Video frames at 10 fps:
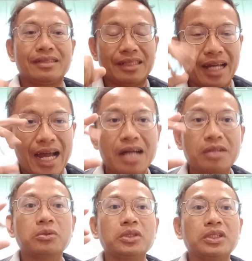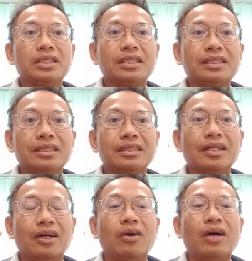How would,
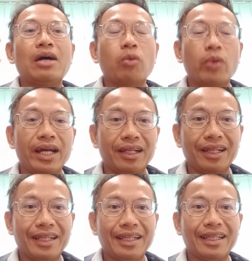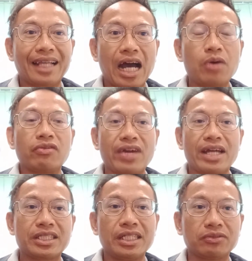or how well, how
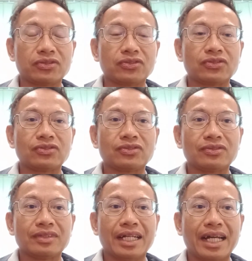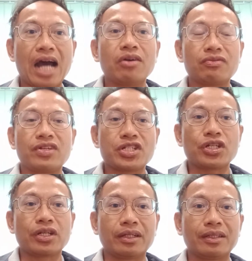effective, how efficient